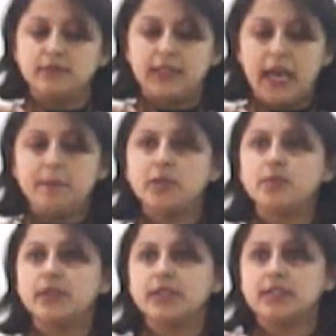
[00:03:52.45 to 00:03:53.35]
gap
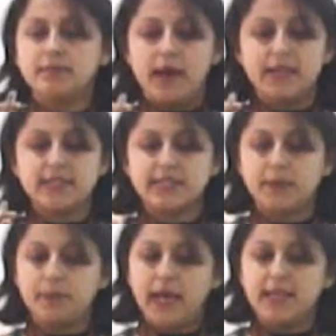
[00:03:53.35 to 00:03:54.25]
between the demand and
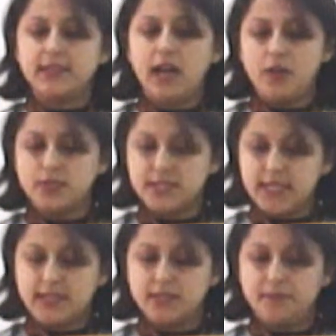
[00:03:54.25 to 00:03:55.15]
supply in the housing
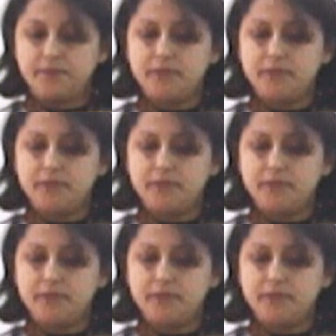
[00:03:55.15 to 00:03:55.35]
sector.